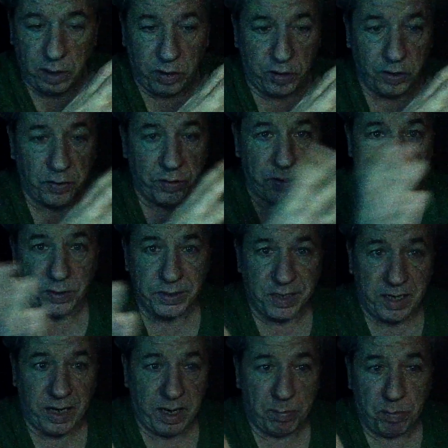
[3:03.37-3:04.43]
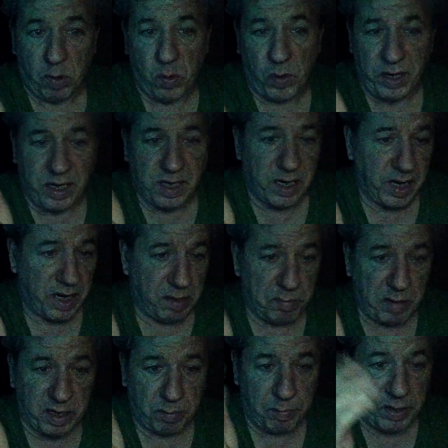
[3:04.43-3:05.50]
you're using a 0.9
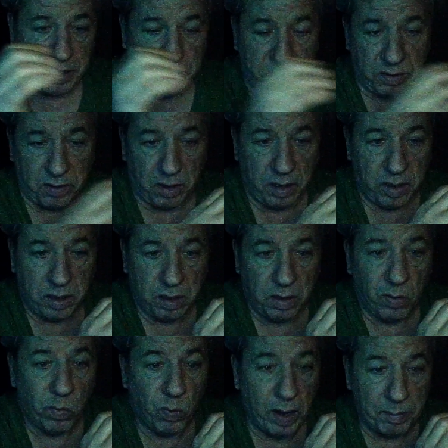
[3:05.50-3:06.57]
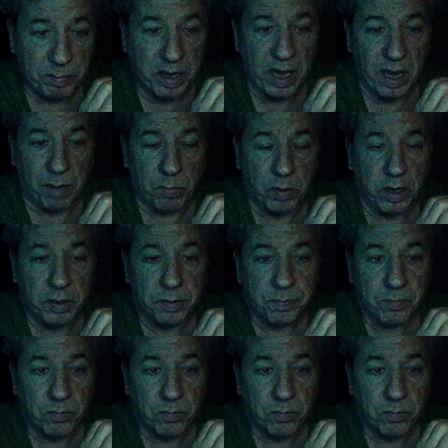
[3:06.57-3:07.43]
megapixel web camera.